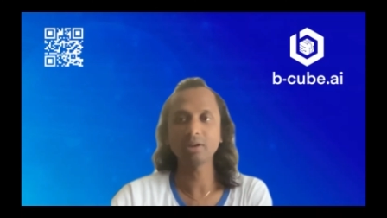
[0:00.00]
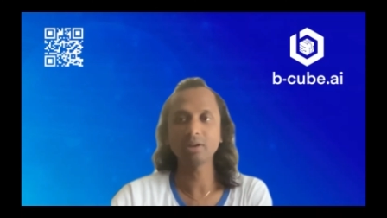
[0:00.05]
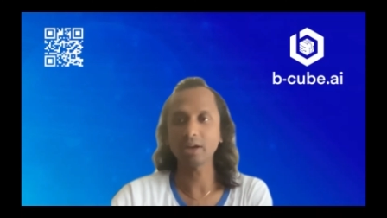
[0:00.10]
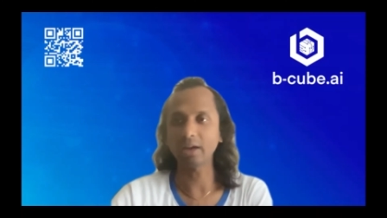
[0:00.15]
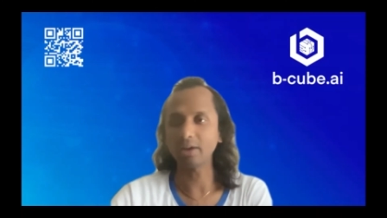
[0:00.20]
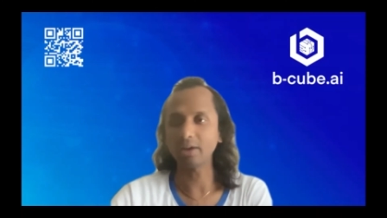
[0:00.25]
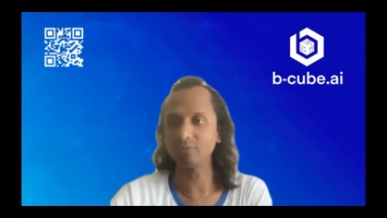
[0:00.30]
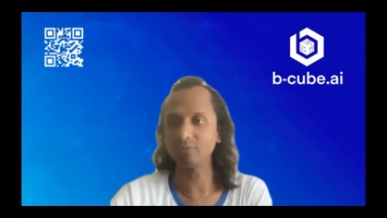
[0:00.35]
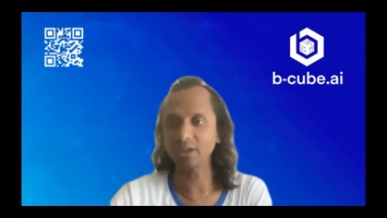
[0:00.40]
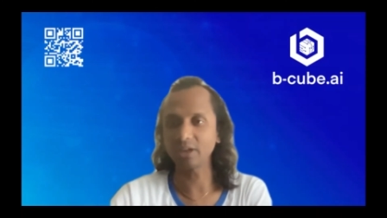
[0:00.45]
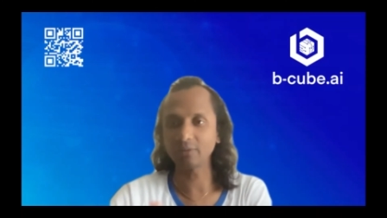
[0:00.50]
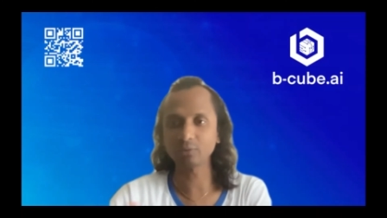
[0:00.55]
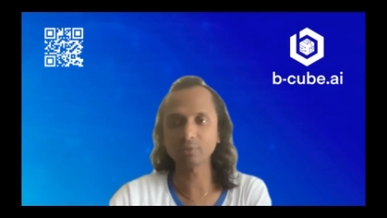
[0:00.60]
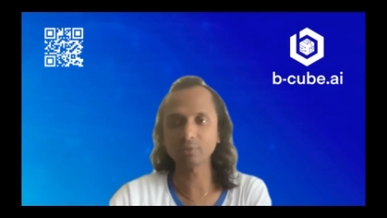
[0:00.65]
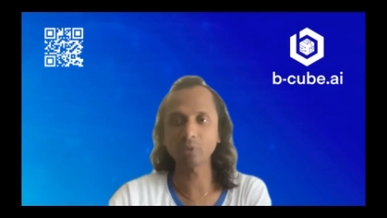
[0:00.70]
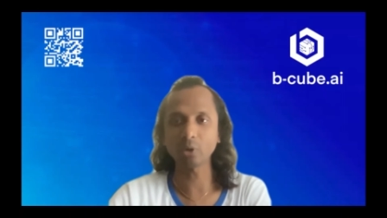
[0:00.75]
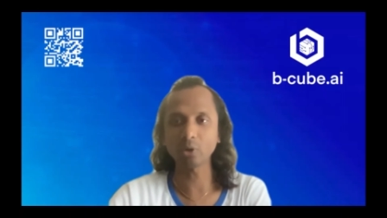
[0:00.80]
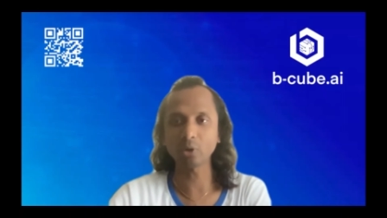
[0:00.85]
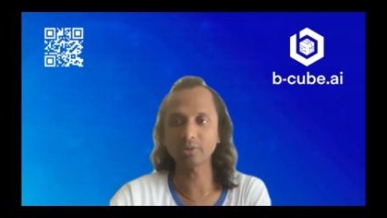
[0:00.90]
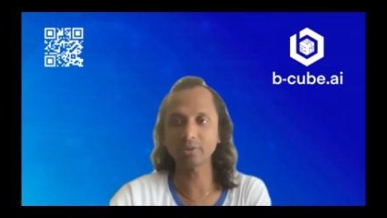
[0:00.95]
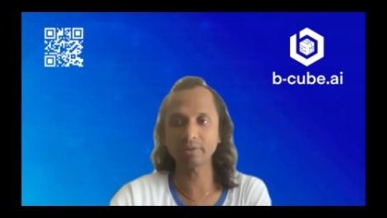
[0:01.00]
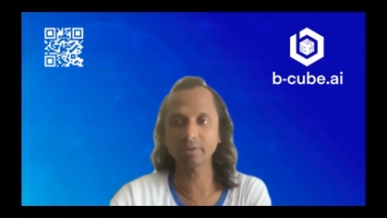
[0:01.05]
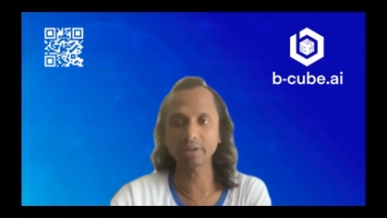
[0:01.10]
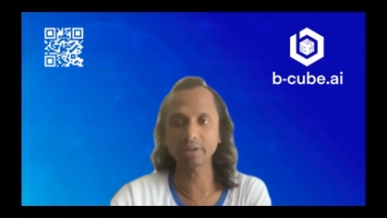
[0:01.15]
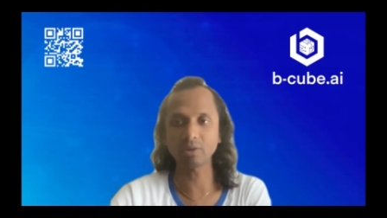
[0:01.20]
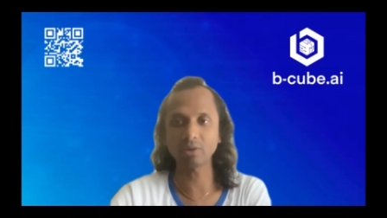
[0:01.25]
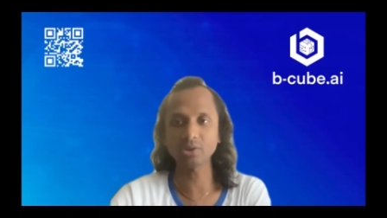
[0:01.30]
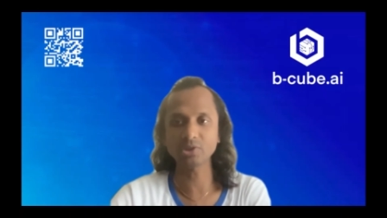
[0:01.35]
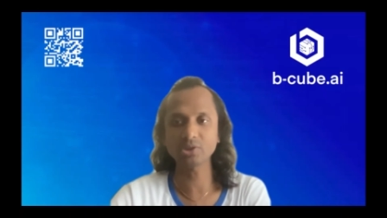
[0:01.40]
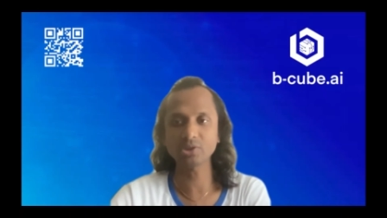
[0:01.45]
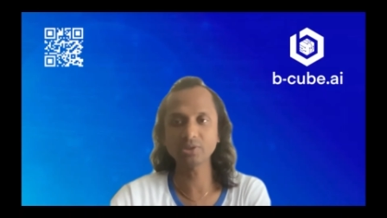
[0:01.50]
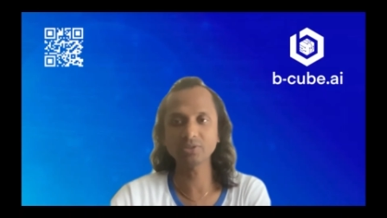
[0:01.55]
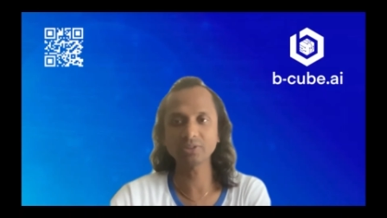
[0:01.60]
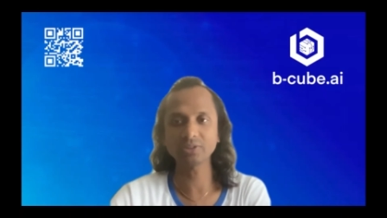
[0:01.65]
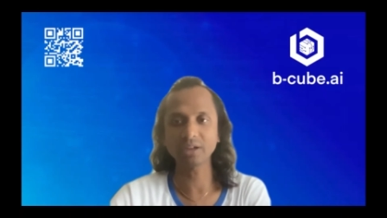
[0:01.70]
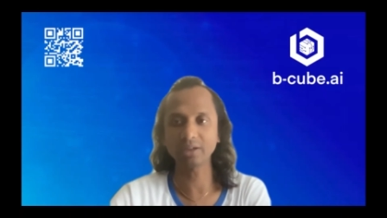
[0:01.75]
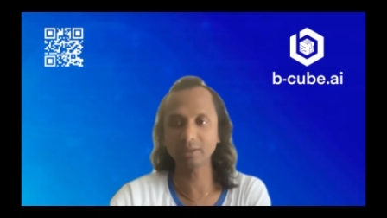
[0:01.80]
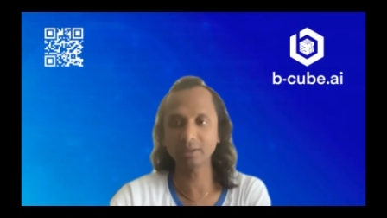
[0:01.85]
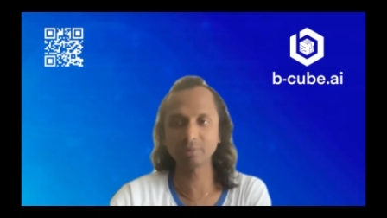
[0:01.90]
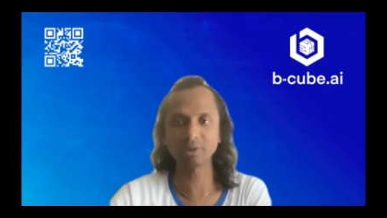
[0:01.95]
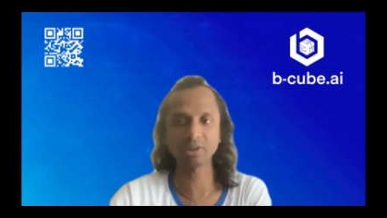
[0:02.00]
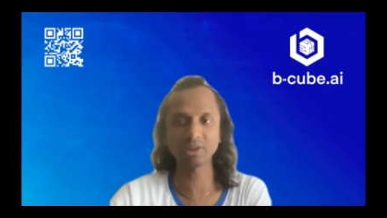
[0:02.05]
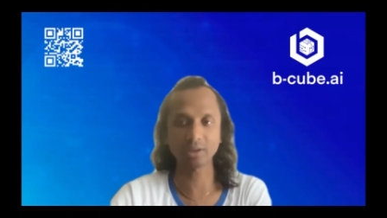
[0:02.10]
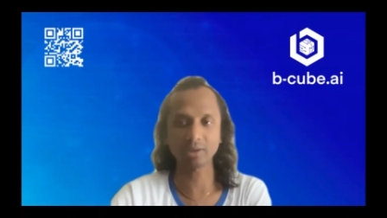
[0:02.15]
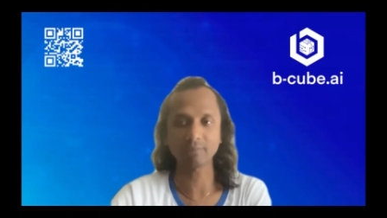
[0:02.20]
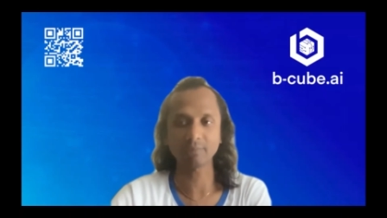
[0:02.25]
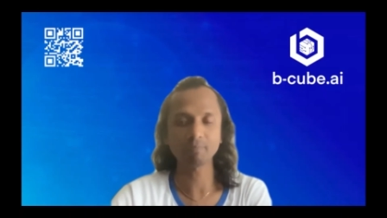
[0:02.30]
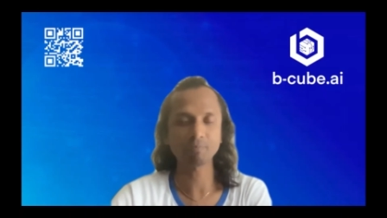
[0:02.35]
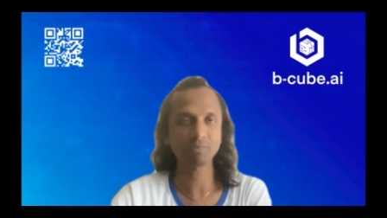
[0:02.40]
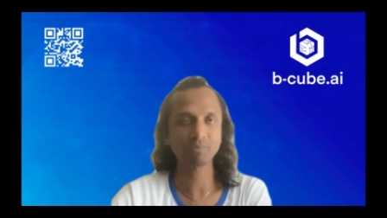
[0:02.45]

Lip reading: and we have to follow the regulations and everything.